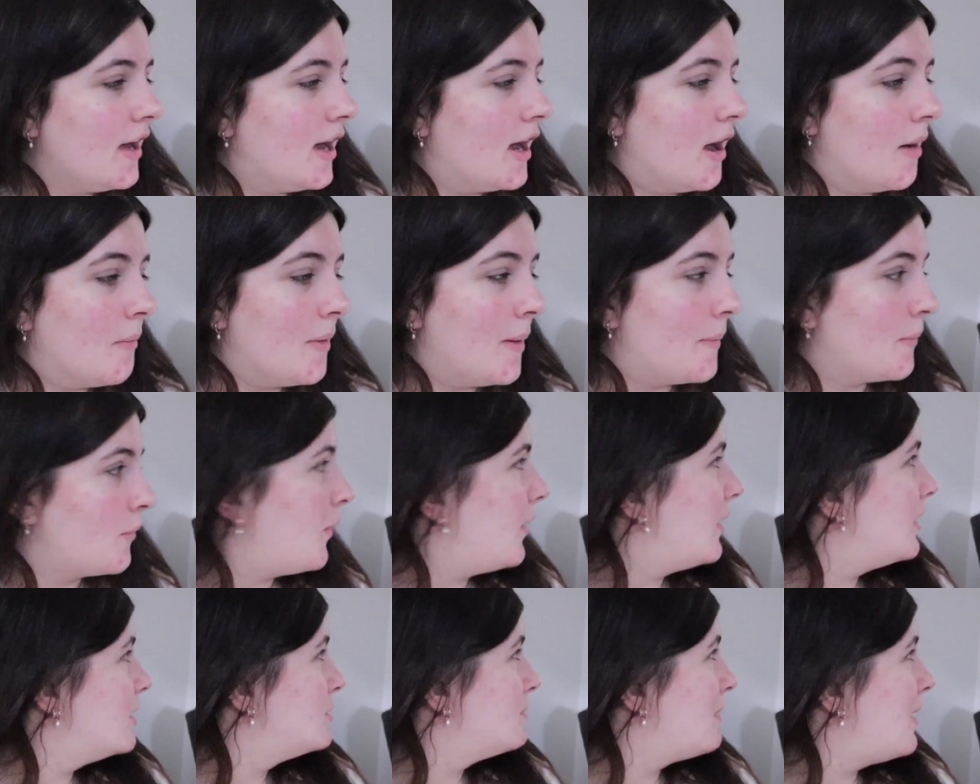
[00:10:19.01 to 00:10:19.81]
Um, I'm
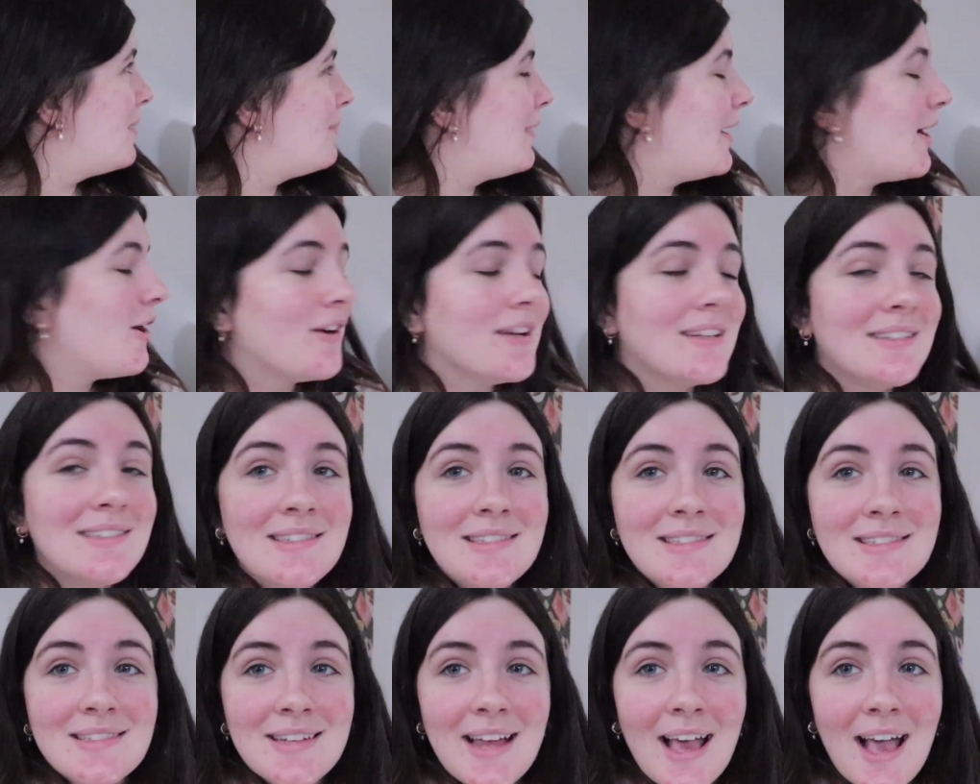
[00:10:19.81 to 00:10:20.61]
going to my
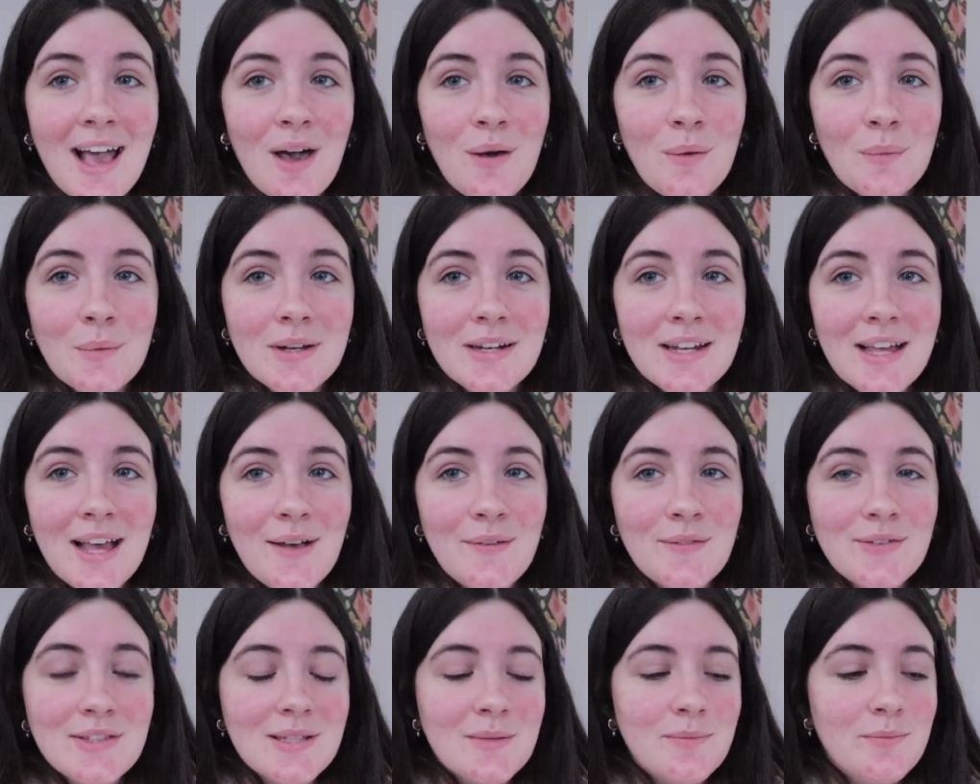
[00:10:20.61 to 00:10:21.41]
parents now. I'm gonna
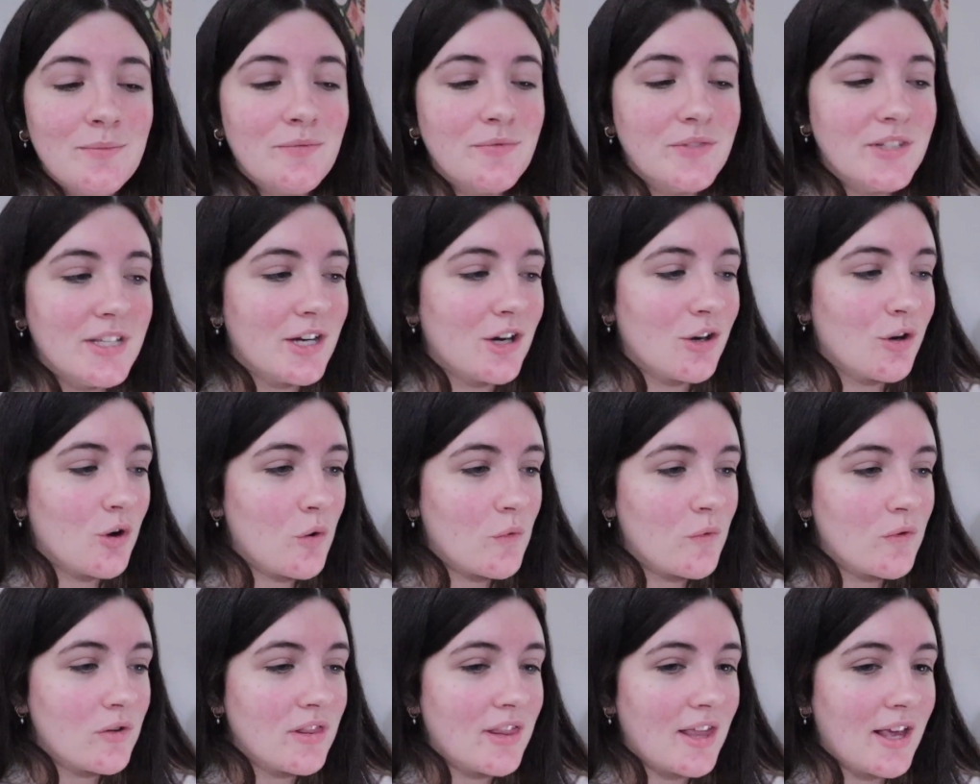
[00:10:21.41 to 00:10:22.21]
have some dinner
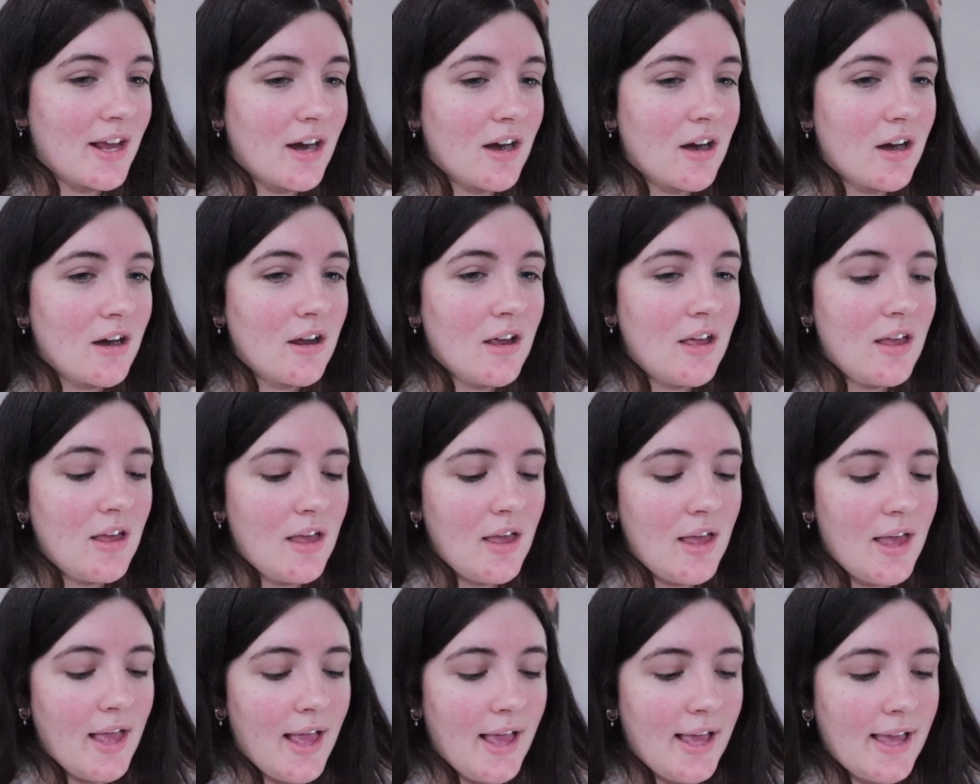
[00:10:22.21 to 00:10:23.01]
over there,
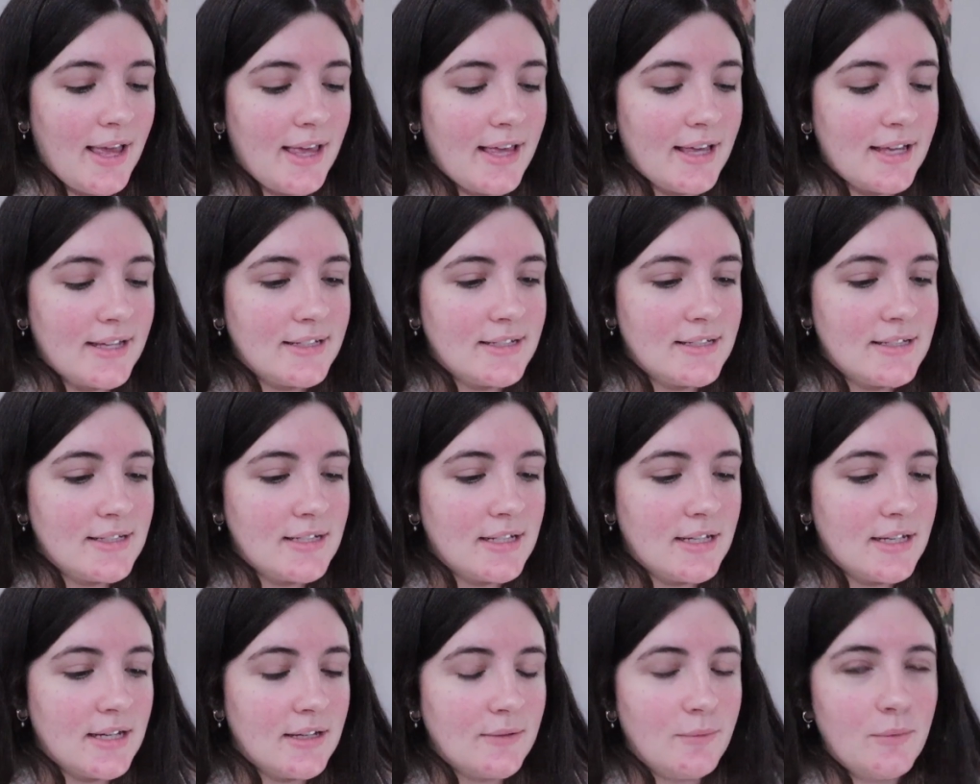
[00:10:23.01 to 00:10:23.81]
and
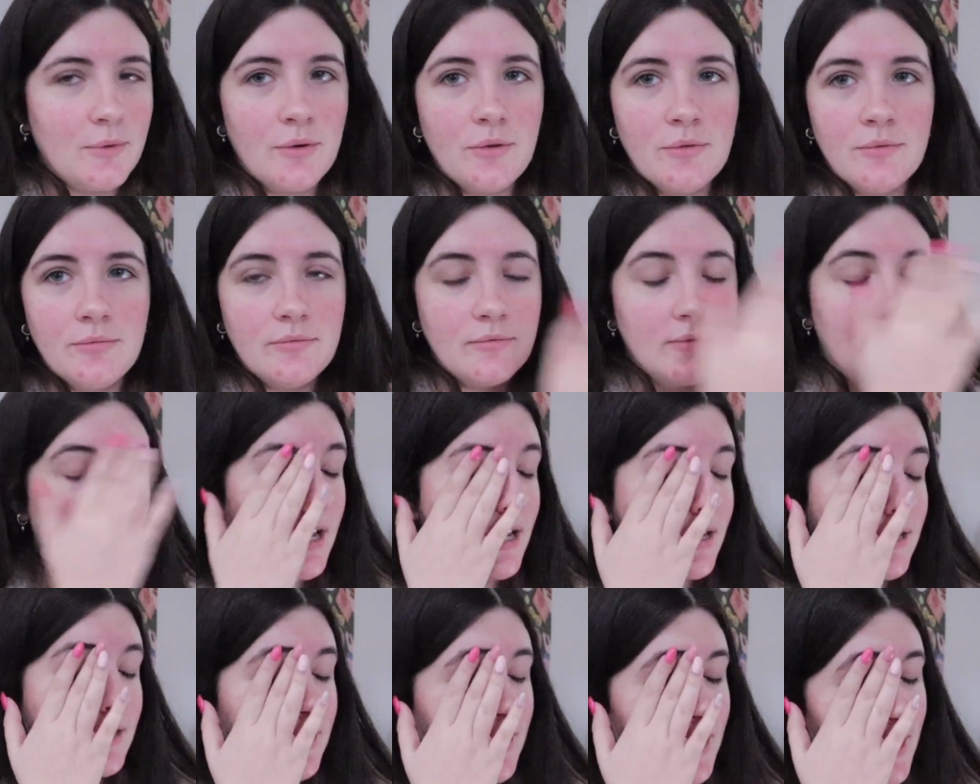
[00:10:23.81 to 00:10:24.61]
uh, we were
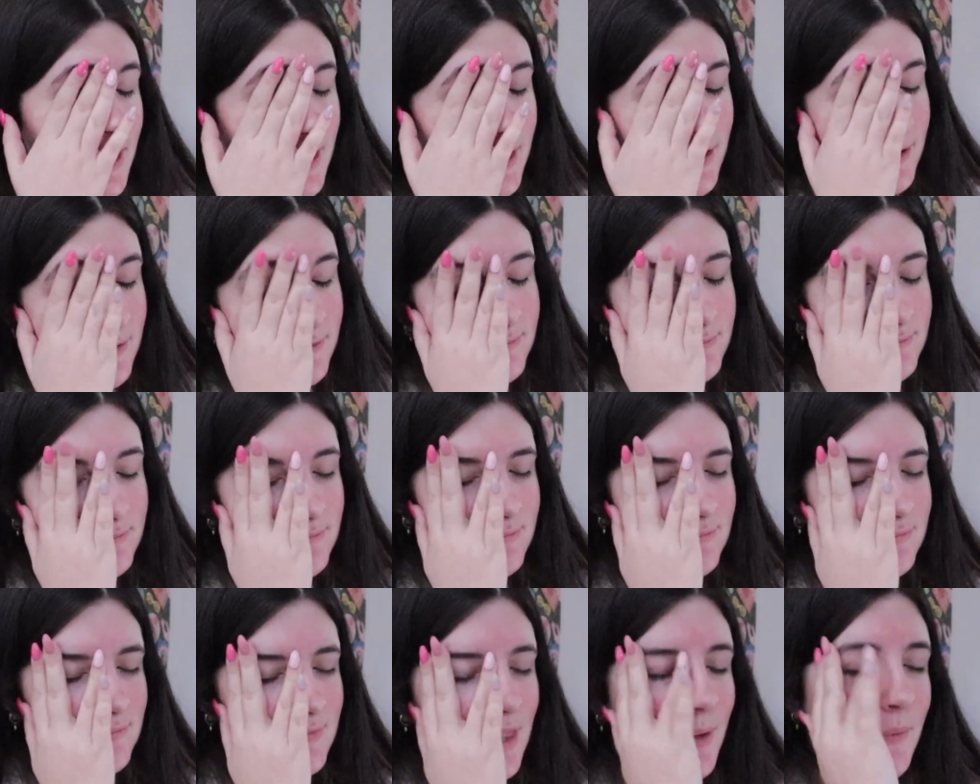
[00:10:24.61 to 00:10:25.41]
and yeah,
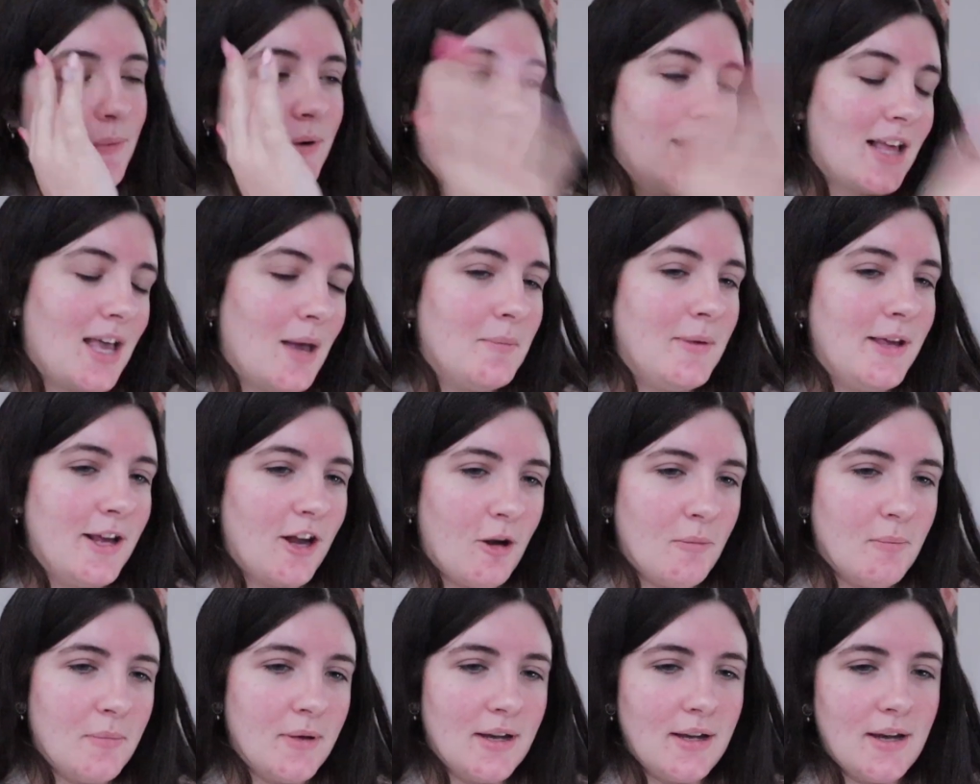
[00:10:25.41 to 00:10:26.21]
they were gonna come
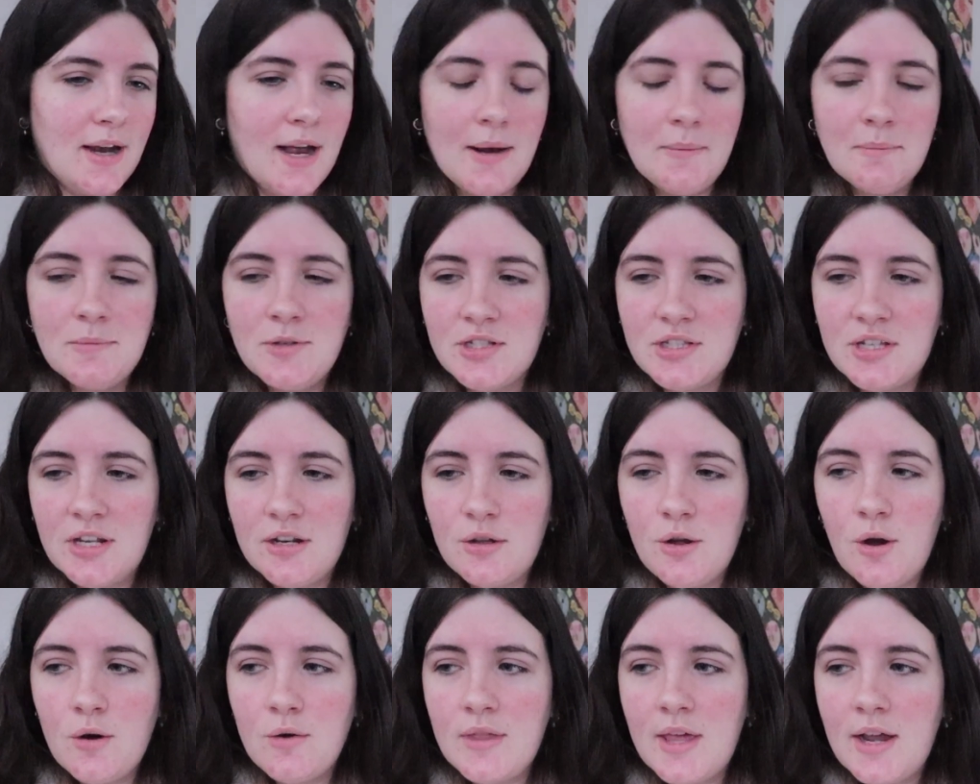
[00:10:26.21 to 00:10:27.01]
here, but I'm just
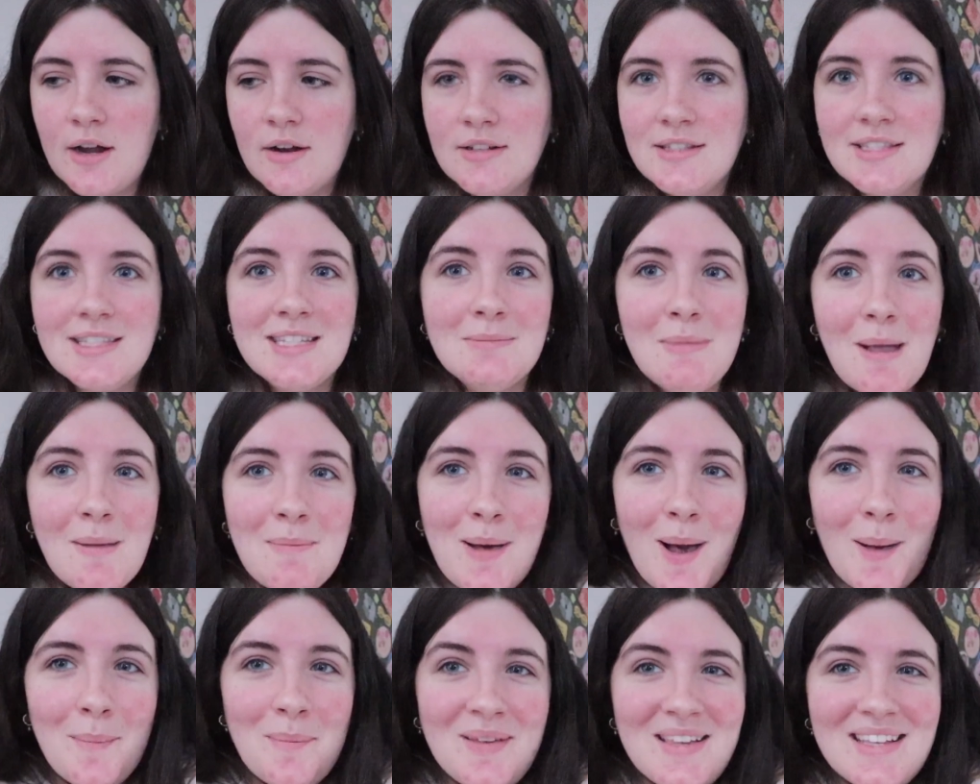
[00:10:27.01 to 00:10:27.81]
gonna go there and see my
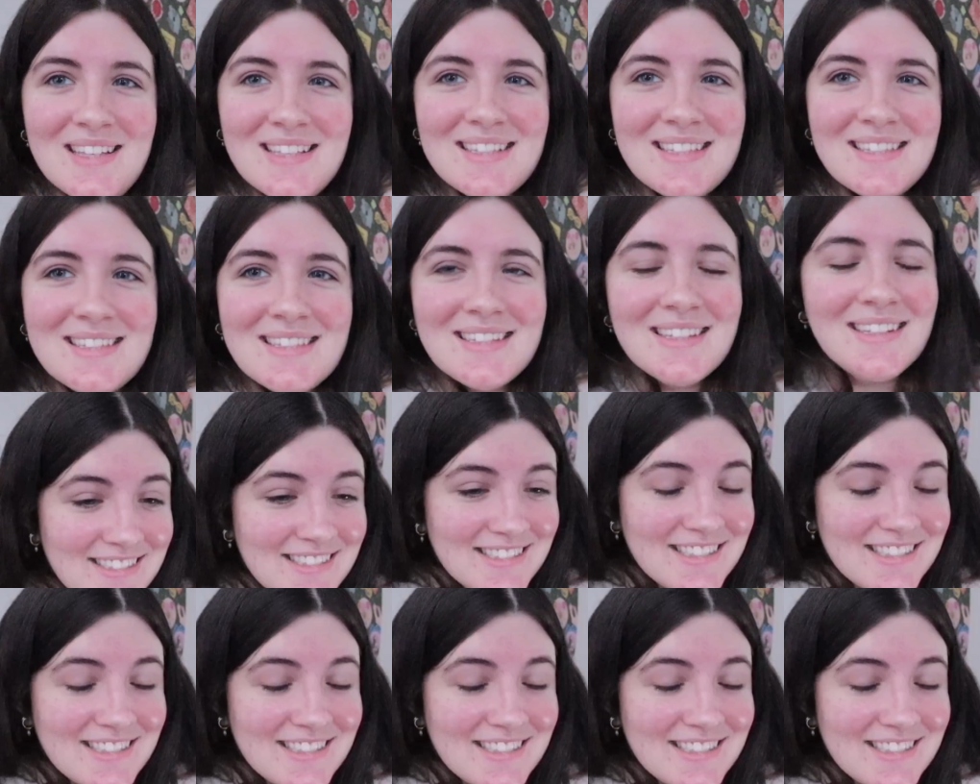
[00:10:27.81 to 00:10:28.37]
puppies.